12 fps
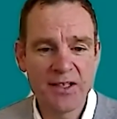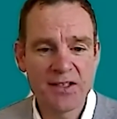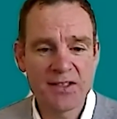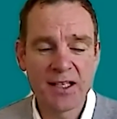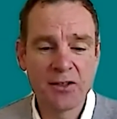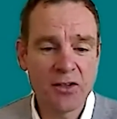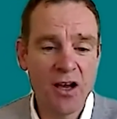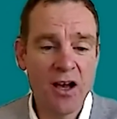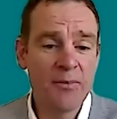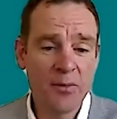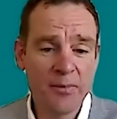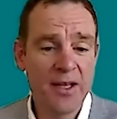Say, look,
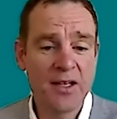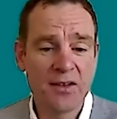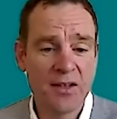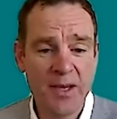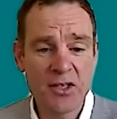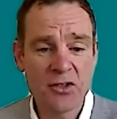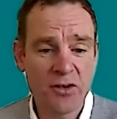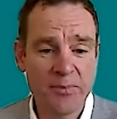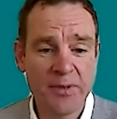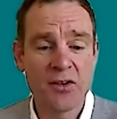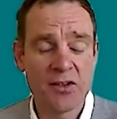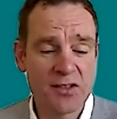I'm not meeting the metric
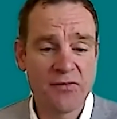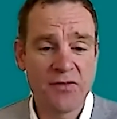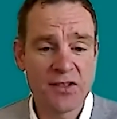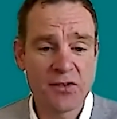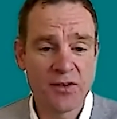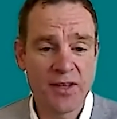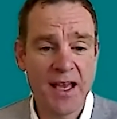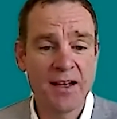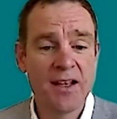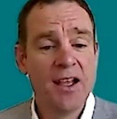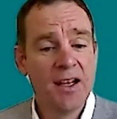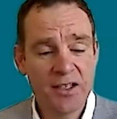because of this or that.
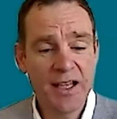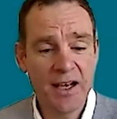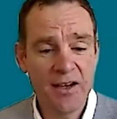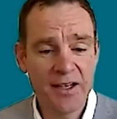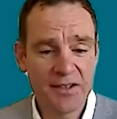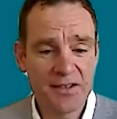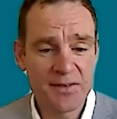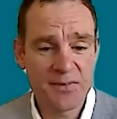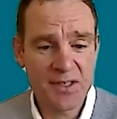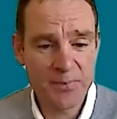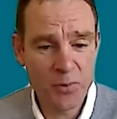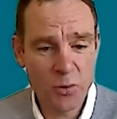Can I get some
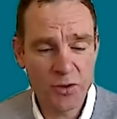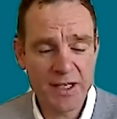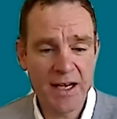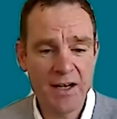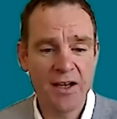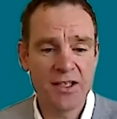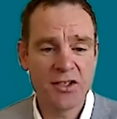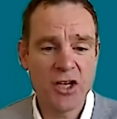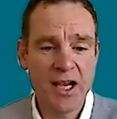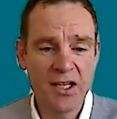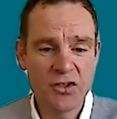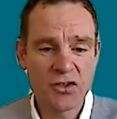support? Can we
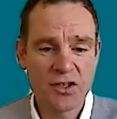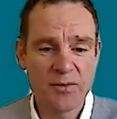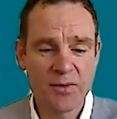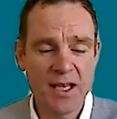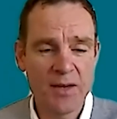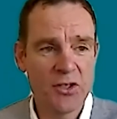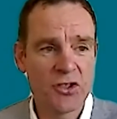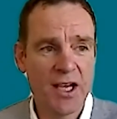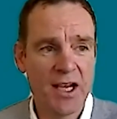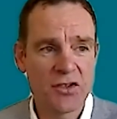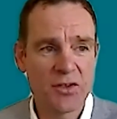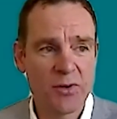change
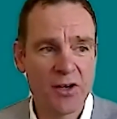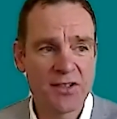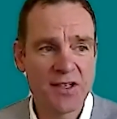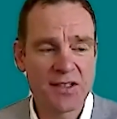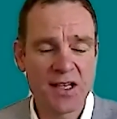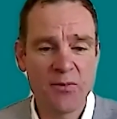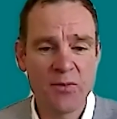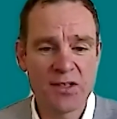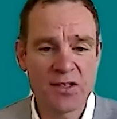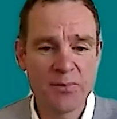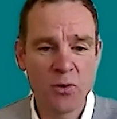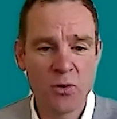the process? Can we
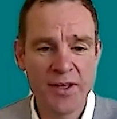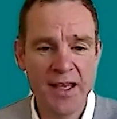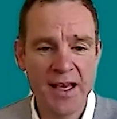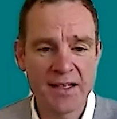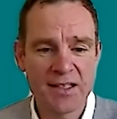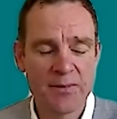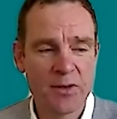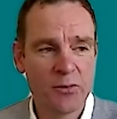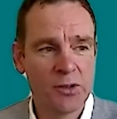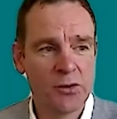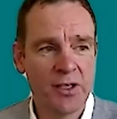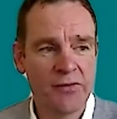support the outcome that we're
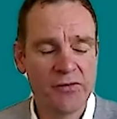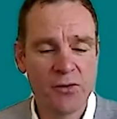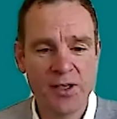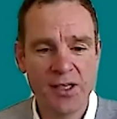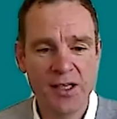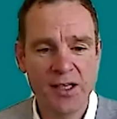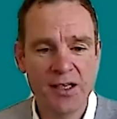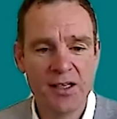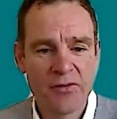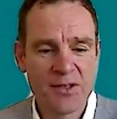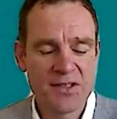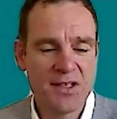looking for here
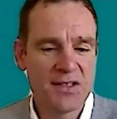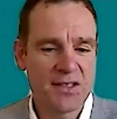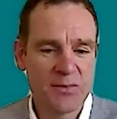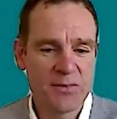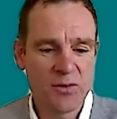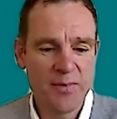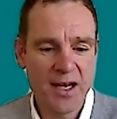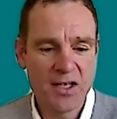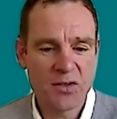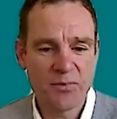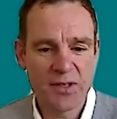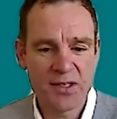from a systems or
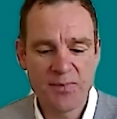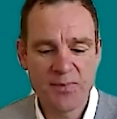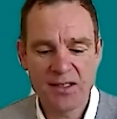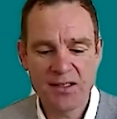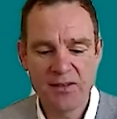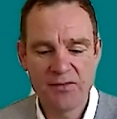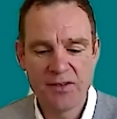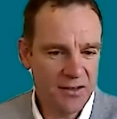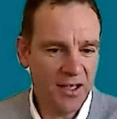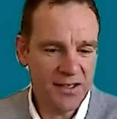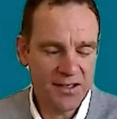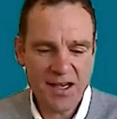management perspective?
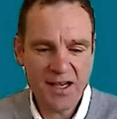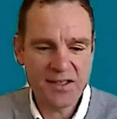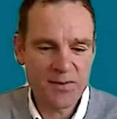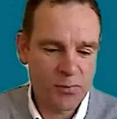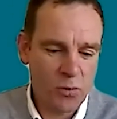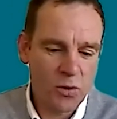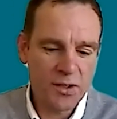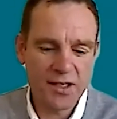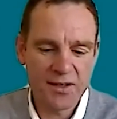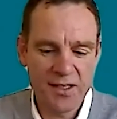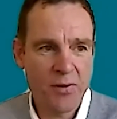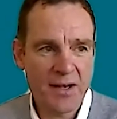Like you say, it's broadening
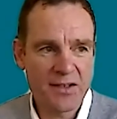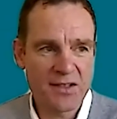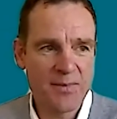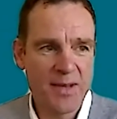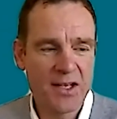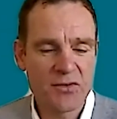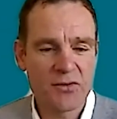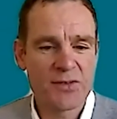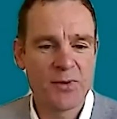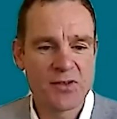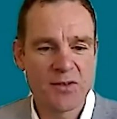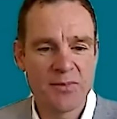the practice management
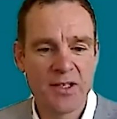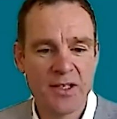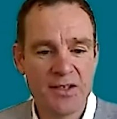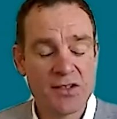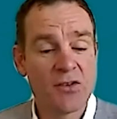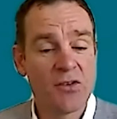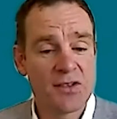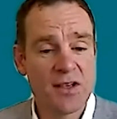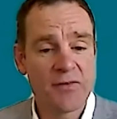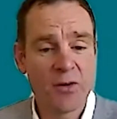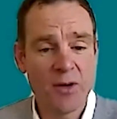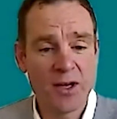responsibilities across
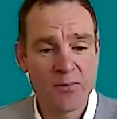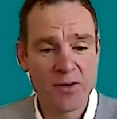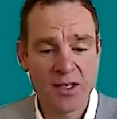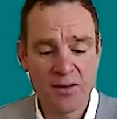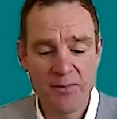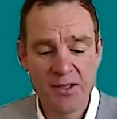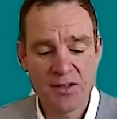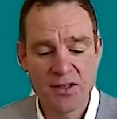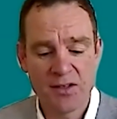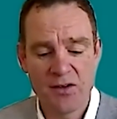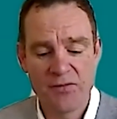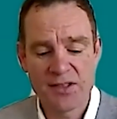everyone and bringing them into the
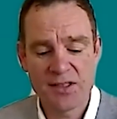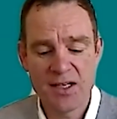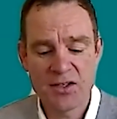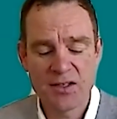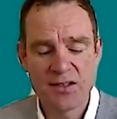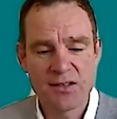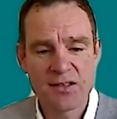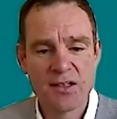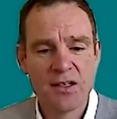conversations.